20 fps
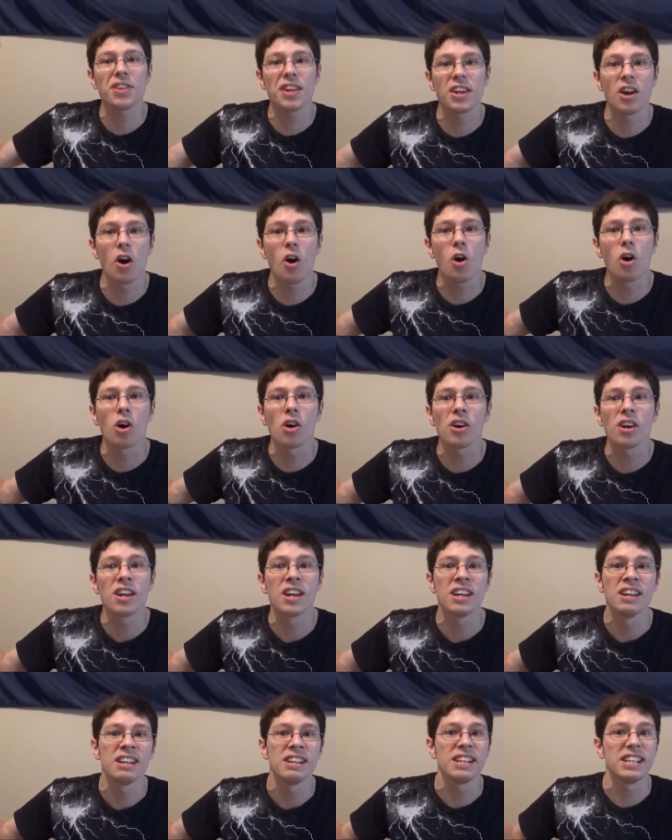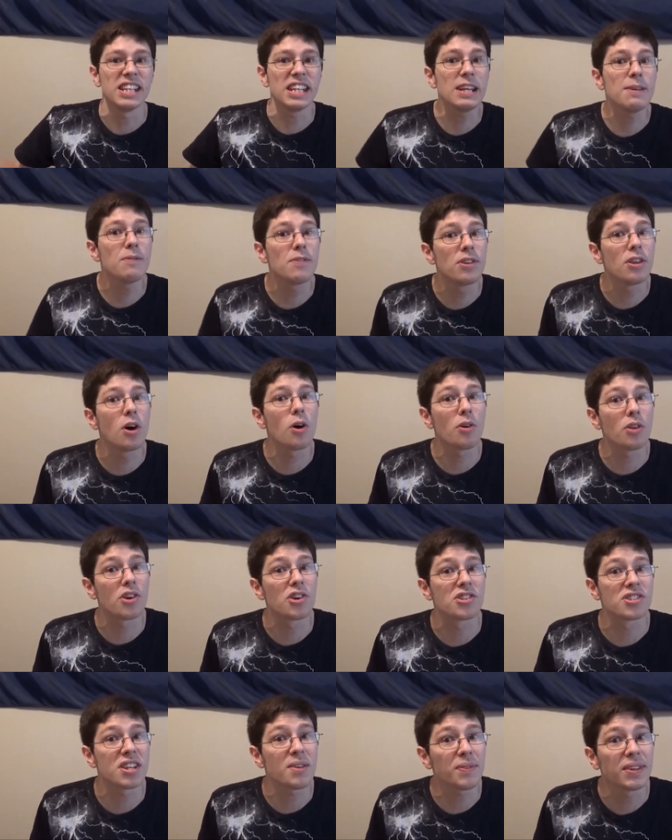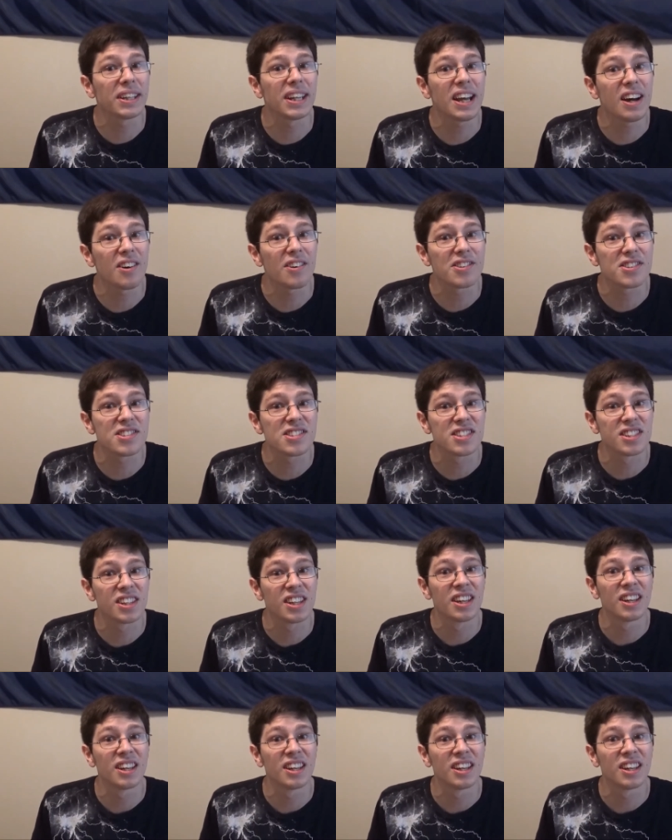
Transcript: they are, even though they're something else.